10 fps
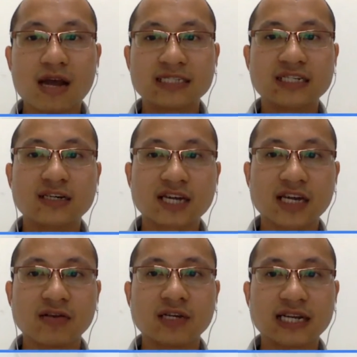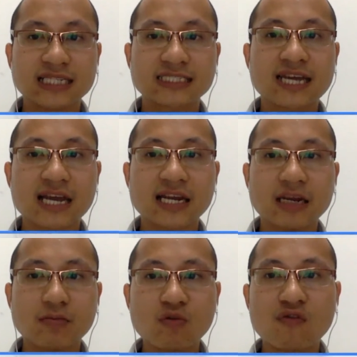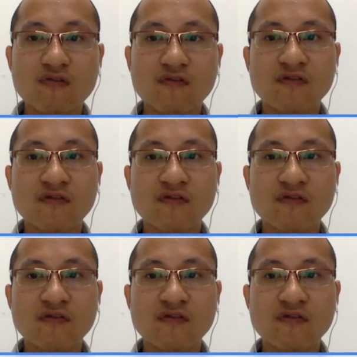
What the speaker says: bicycle can stand and move.